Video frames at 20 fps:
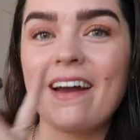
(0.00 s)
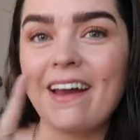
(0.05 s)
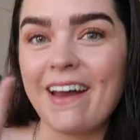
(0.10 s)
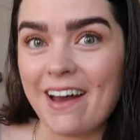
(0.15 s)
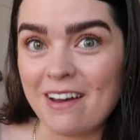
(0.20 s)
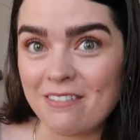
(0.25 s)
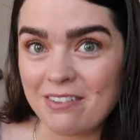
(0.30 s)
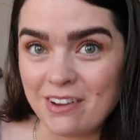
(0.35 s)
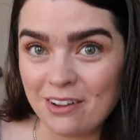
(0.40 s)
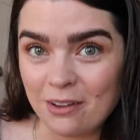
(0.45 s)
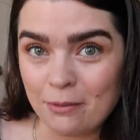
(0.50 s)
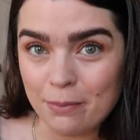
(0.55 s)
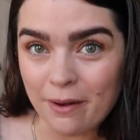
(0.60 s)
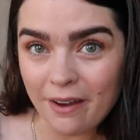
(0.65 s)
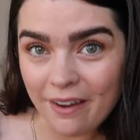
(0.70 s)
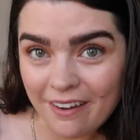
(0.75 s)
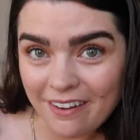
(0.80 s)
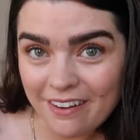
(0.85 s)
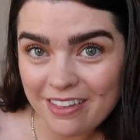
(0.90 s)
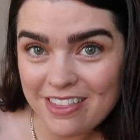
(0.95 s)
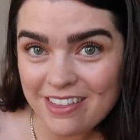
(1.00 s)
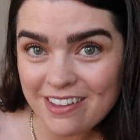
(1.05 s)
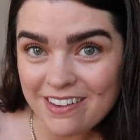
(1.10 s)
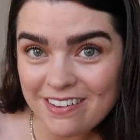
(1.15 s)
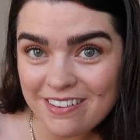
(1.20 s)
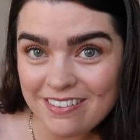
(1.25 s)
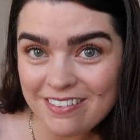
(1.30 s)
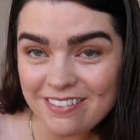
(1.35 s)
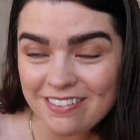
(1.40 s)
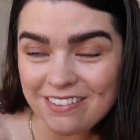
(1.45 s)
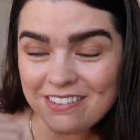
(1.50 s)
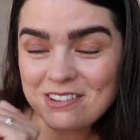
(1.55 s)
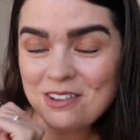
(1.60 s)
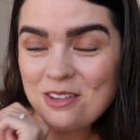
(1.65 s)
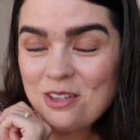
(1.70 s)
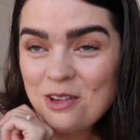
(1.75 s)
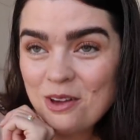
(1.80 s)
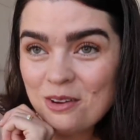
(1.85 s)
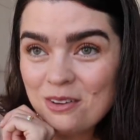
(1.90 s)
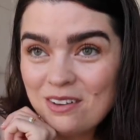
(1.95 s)
I have a little purchase
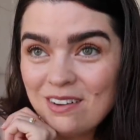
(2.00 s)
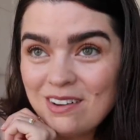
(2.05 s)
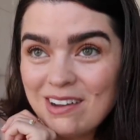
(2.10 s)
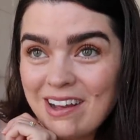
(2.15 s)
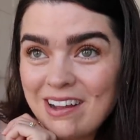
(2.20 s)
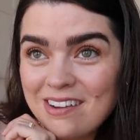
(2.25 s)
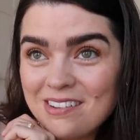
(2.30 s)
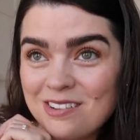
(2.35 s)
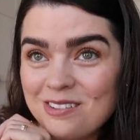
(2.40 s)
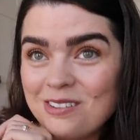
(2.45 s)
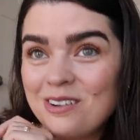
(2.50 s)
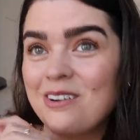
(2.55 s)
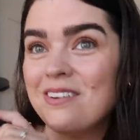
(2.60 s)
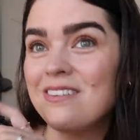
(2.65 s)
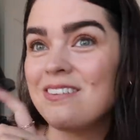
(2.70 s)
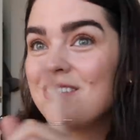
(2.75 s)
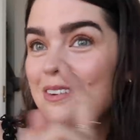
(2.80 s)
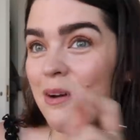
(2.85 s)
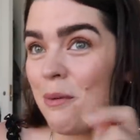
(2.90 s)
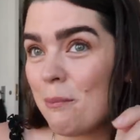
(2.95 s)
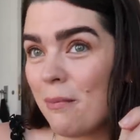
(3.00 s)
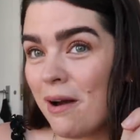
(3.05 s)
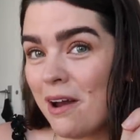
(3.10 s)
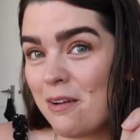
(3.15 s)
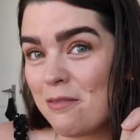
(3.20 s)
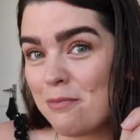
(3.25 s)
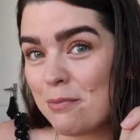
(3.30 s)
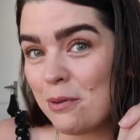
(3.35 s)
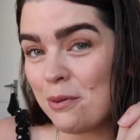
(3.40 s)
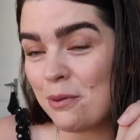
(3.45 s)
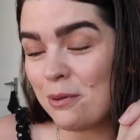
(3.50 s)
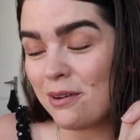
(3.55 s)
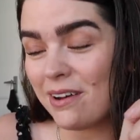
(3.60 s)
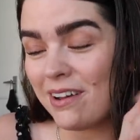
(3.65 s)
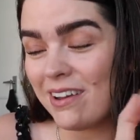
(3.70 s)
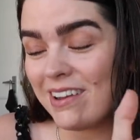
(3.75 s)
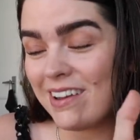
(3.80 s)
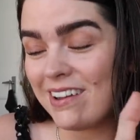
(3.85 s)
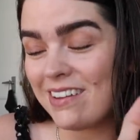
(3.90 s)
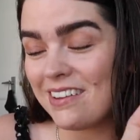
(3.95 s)
to show you later on. Might have
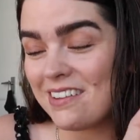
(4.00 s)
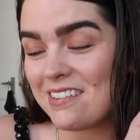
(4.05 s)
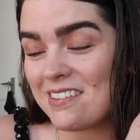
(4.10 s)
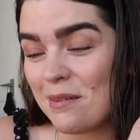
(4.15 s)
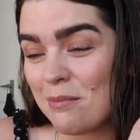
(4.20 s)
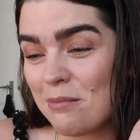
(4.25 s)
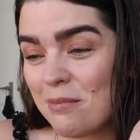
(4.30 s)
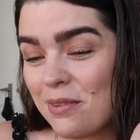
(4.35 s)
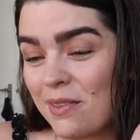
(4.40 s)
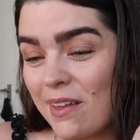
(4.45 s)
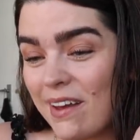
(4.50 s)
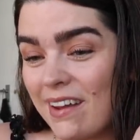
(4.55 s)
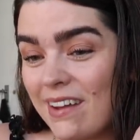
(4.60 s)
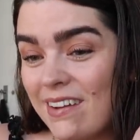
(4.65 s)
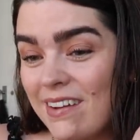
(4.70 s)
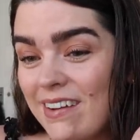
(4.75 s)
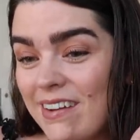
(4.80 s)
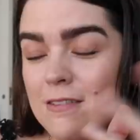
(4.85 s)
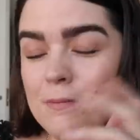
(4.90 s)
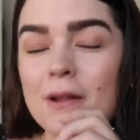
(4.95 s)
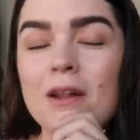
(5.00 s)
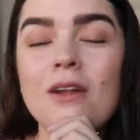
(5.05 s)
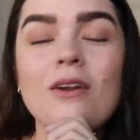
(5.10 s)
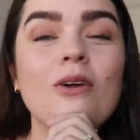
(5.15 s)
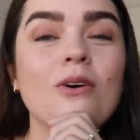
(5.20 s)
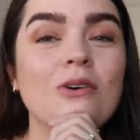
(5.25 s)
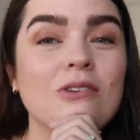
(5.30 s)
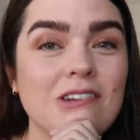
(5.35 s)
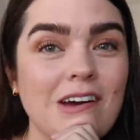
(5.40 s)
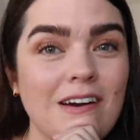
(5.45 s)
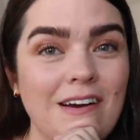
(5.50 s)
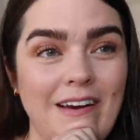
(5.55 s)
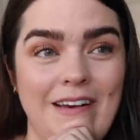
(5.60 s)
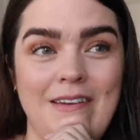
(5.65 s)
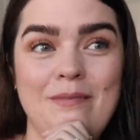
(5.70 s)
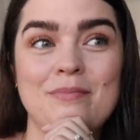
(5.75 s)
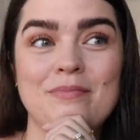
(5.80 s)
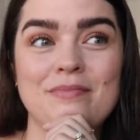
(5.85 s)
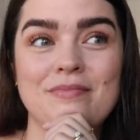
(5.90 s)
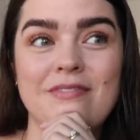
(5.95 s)
bought a little something. It's been a long
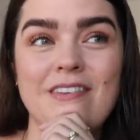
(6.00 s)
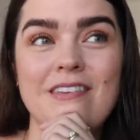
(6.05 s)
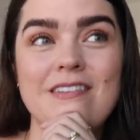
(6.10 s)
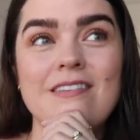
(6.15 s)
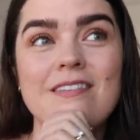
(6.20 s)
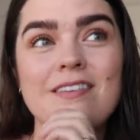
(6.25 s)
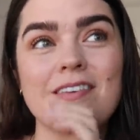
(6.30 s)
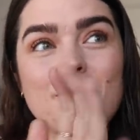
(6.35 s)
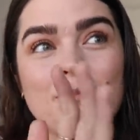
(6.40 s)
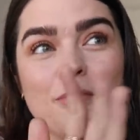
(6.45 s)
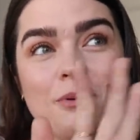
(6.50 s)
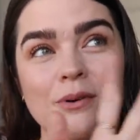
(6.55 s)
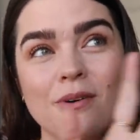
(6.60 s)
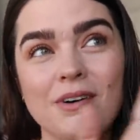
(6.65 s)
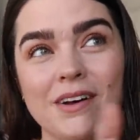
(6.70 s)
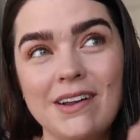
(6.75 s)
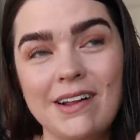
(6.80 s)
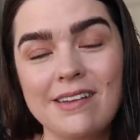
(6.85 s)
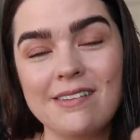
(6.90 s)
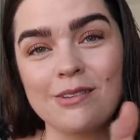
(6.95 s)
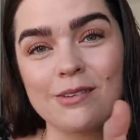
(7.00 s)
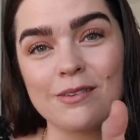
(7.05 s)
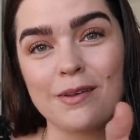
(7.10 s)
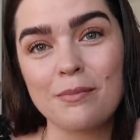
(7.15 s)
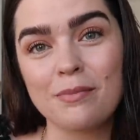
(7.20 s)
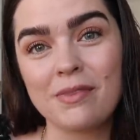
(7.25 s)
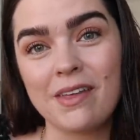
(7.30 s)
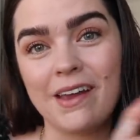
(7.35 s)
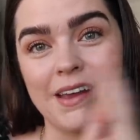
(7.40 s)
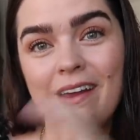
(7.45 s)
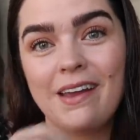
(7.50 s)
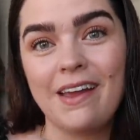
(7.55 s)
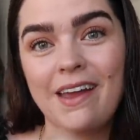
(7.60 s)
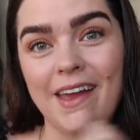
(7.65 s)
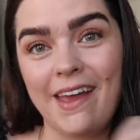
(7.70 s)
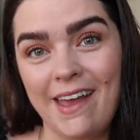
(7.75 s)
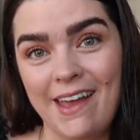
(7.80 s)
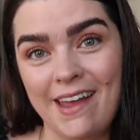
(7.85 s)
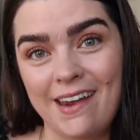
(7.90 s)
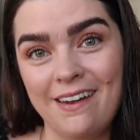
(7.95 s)
time since I bought a little something
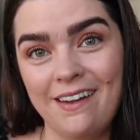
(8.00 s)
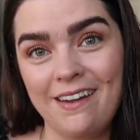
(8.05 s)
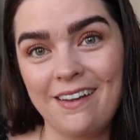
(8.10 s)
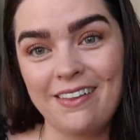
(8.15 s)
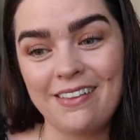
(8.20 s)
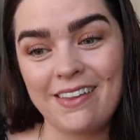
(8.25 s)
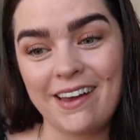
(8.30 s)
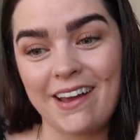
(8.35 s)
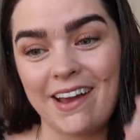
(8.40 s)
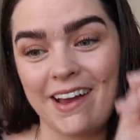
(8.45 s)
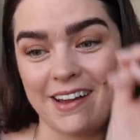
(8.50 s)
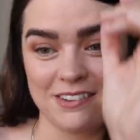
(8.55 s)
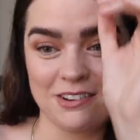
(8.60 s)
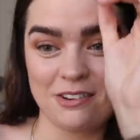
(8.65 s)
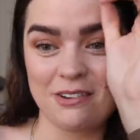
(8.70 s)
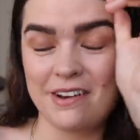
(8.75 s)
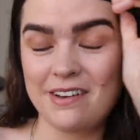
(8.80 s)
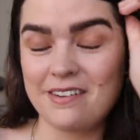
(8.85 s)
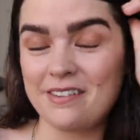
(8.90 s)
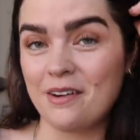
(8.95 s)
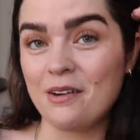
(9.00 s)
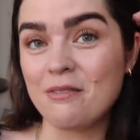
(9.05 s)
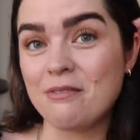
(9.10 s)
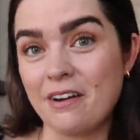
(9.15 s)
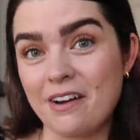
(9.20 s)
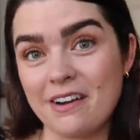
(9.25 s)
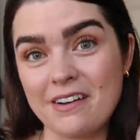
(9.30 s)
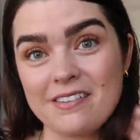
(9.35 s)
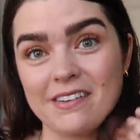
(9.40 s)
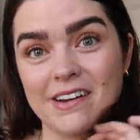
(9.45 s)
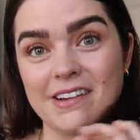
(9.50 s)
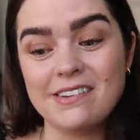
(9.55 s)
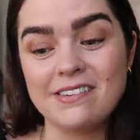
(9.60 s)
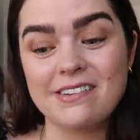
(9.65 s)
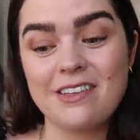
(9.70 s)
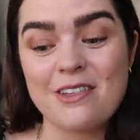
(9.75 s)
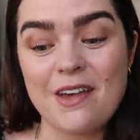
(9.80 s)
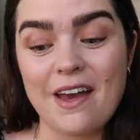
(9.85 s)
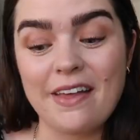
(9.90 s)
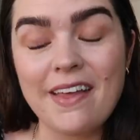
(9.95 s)
in that category, so I'm very excited
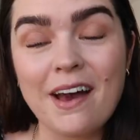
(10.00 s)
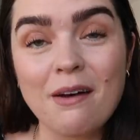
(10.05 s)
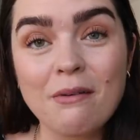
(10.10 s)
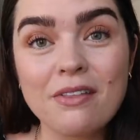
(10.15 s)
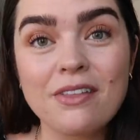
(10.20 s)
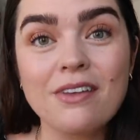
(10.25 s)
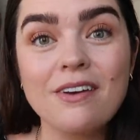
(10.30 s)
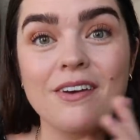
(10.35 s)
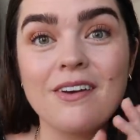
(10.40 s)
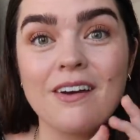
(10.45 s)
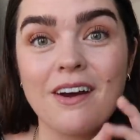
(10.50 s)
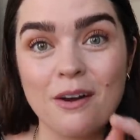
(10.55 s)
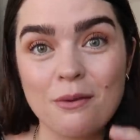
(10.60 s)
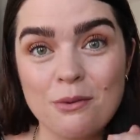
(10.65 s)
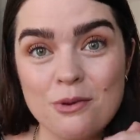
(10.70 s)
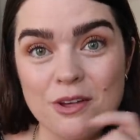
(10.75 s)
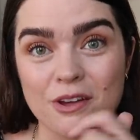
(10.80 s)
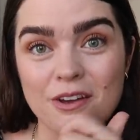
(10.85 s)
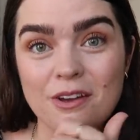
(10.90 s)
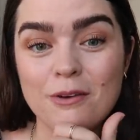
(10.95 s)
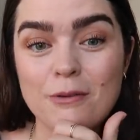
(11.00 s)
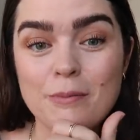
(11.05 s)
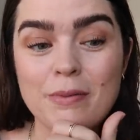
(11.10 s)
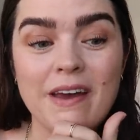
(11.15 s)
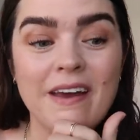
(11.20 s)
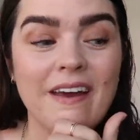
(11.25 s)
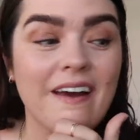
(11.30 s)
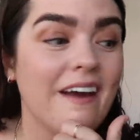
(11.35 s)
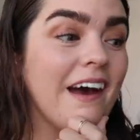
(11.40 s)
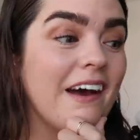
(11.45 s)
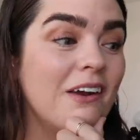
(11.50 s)
to share that with you. I will show you in a bit.